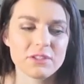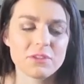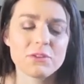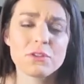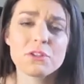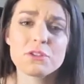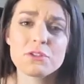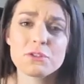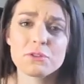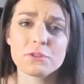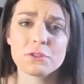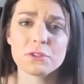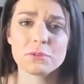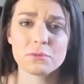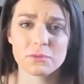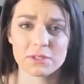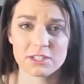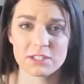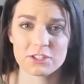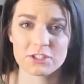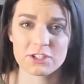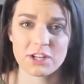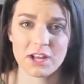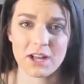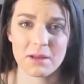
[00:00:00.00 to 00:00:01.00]
doula
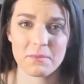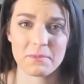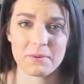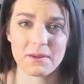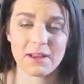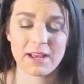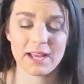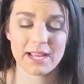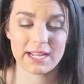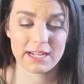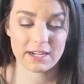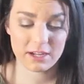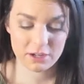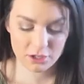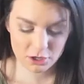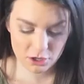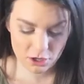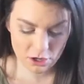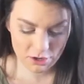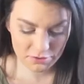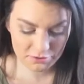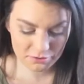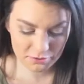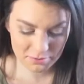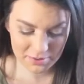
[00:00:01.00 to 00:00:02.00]
workshop, I got a
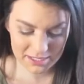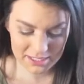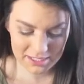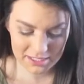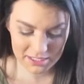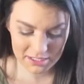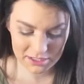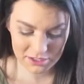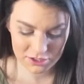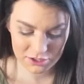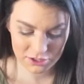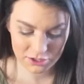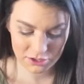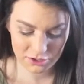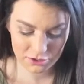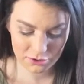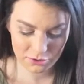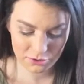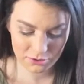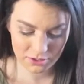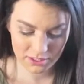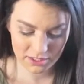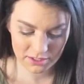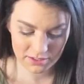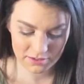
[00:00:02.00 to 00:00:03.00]
call from my sister
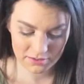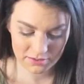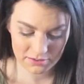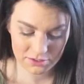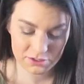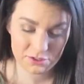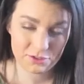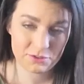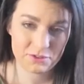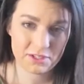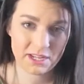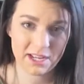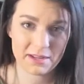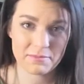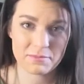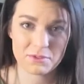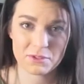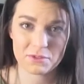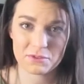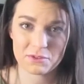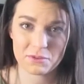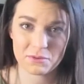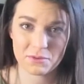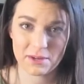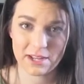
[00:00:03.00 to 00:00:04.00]
who lives 2 time
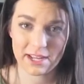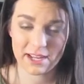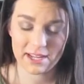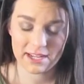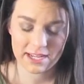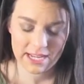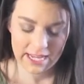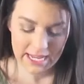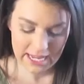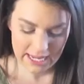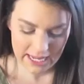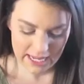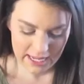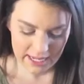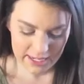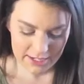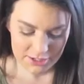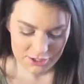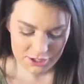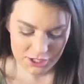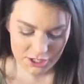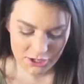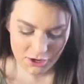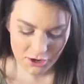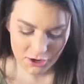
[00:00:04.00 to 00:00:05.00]
zones away.
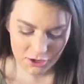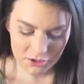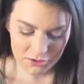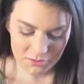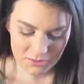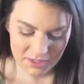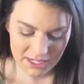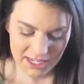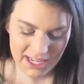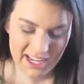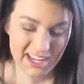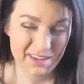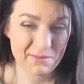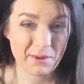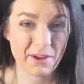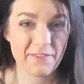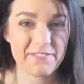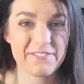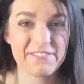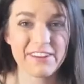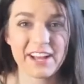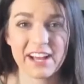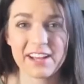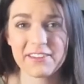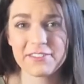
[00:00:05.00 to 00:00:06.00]
She called me at
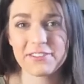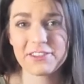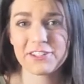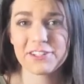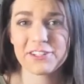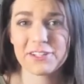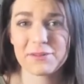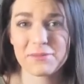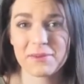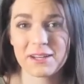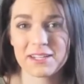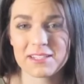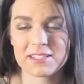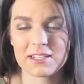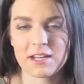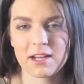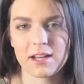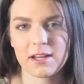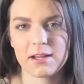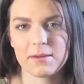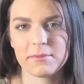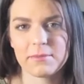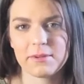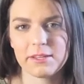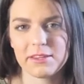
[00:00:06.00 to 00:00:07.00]
about 5:30 my
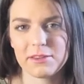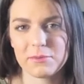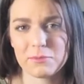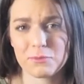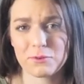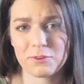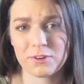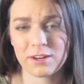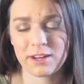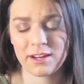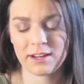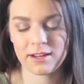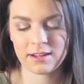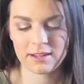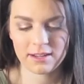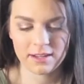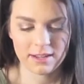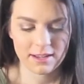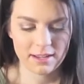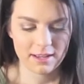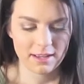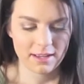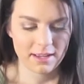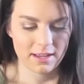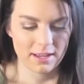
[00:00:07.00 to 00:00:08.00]
time in the morning
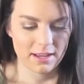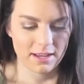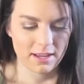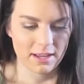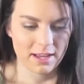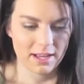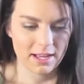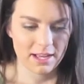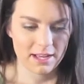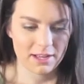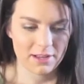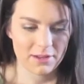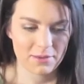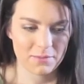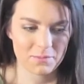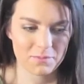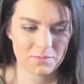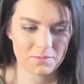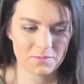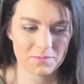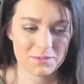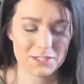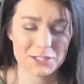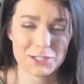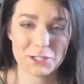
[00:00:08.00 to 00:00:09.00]

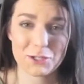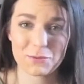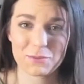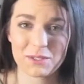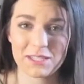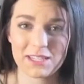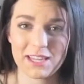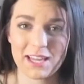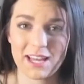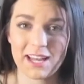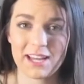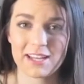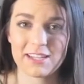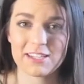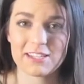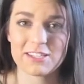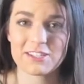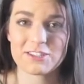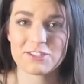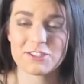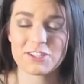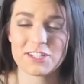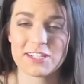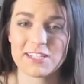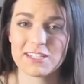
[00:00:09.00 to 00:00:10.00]
to tell me that
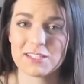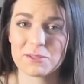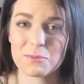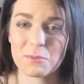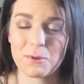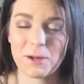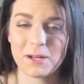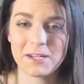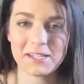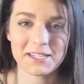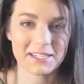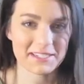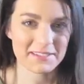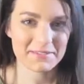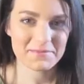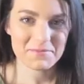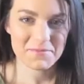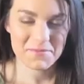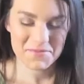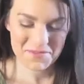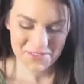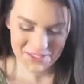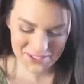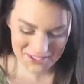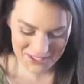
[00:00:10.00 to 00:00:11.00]
she is pregnant.
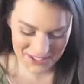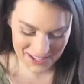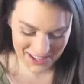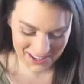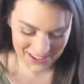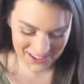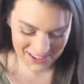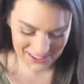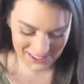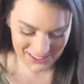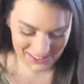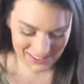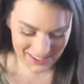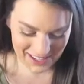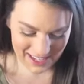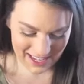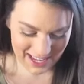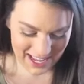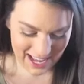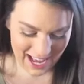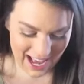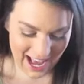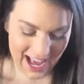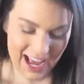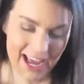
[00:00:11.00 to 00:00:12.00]
So
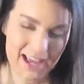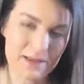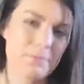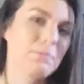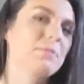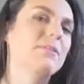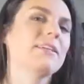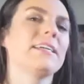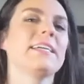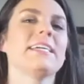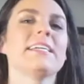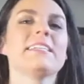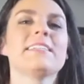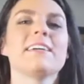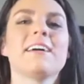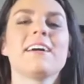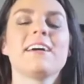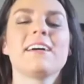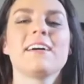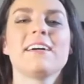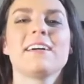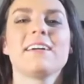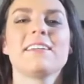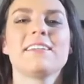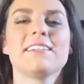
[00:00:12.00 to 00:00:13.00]
I plan
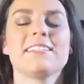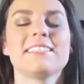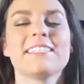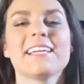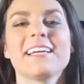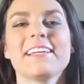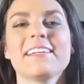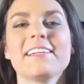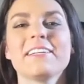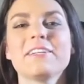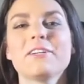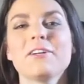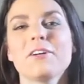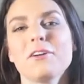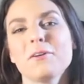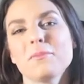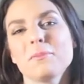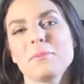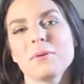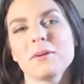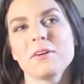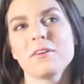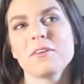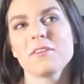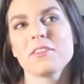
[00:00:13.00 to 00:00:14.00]
on attending her
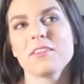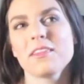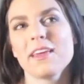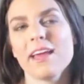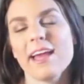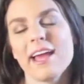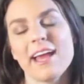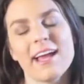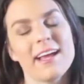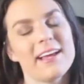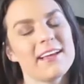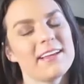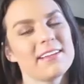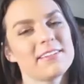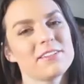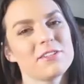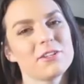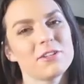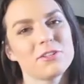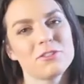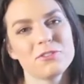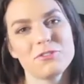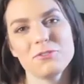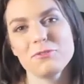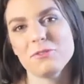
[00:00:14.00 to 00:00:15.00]
birth as
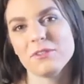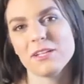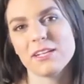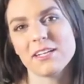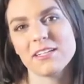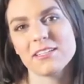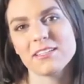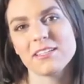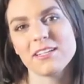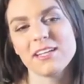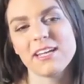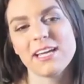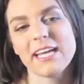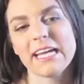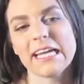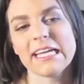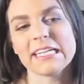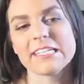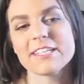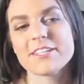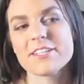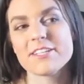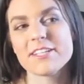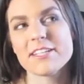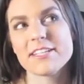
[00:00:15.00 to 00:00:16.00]
her doula.
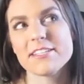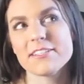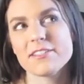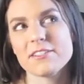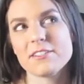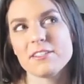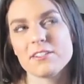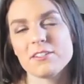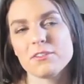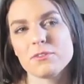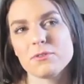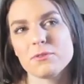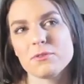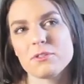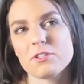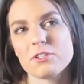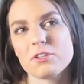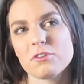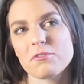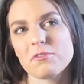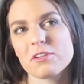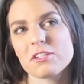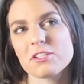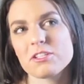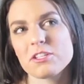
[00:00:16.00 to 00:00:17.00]
She is due,
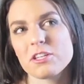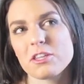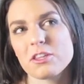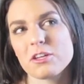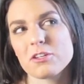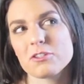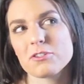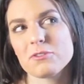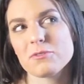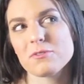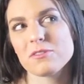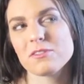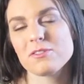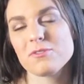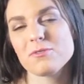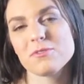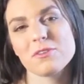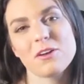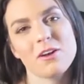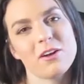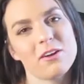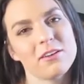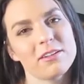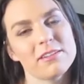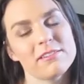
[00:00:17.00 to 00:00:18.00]
she originally thought she was due in
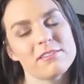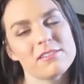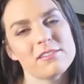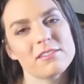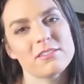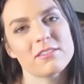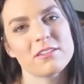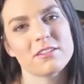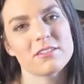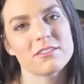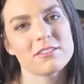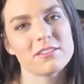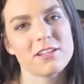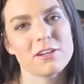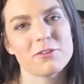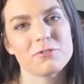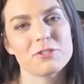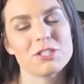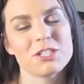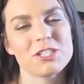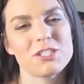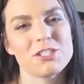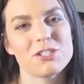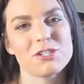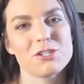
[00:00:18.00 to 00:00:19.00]
August, turns out
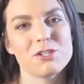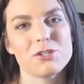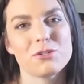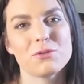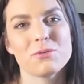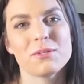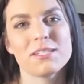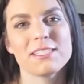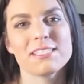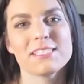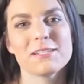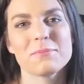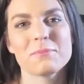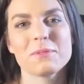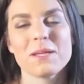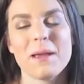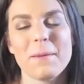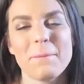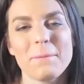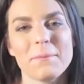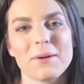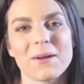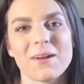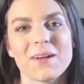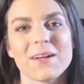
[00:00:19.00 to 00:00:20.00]
she's due in
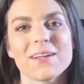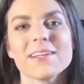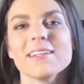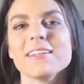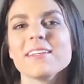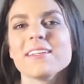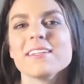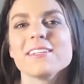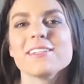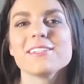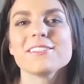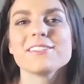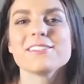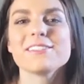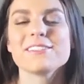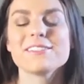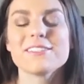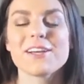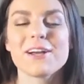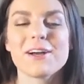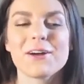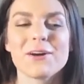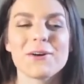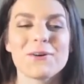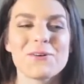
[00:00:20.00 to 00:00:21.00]
September.
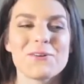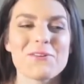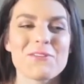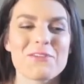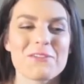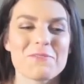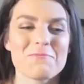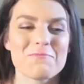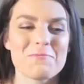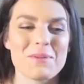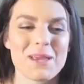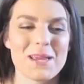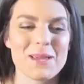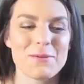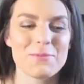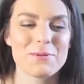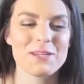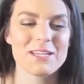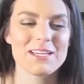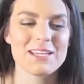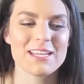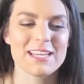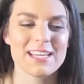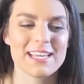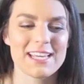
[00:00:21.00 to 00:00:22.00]
So the
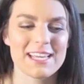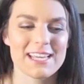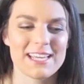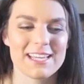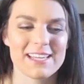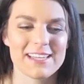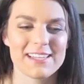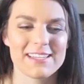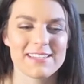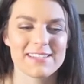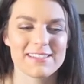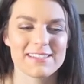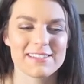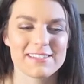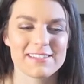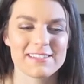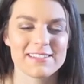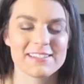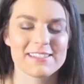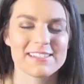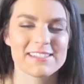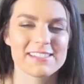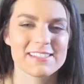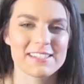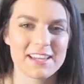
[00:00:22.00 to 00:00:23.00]
baby is
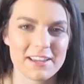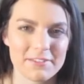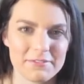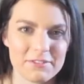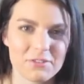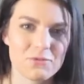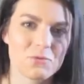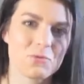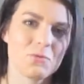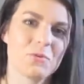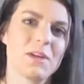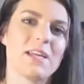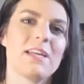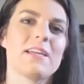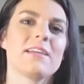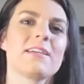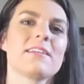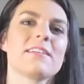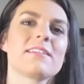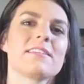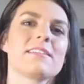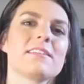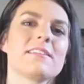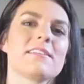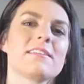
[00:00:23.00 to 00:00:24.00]
7
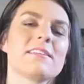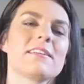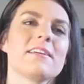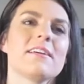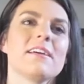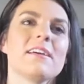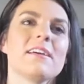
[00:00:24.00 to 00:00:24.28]
weeks